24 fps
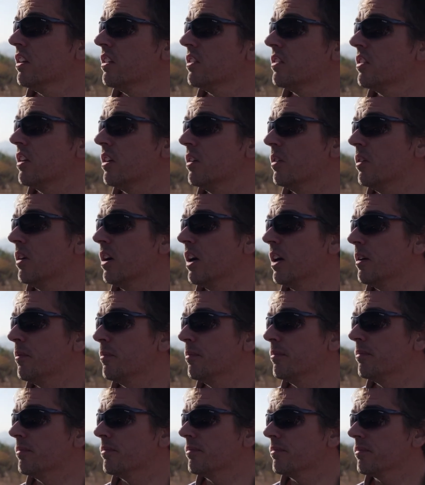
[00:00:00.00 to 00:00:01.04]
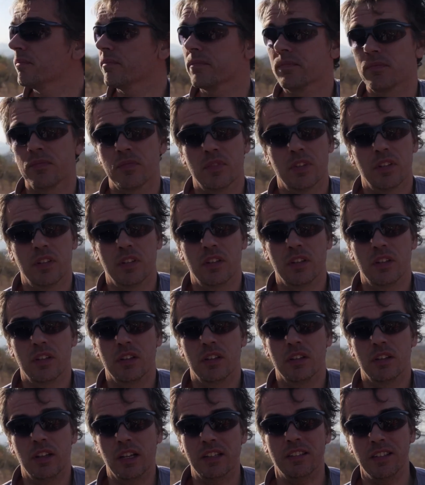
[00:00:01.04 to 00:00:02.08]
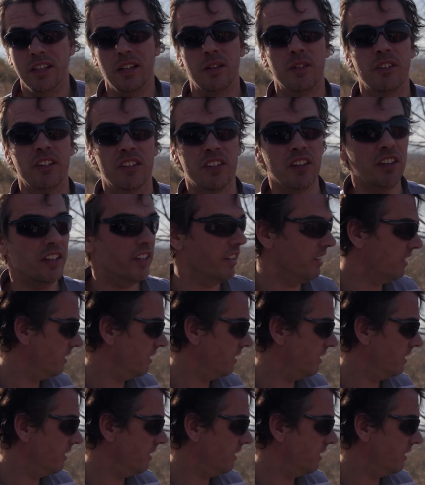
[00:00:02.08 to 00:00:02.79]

So um, that's it, we're excited.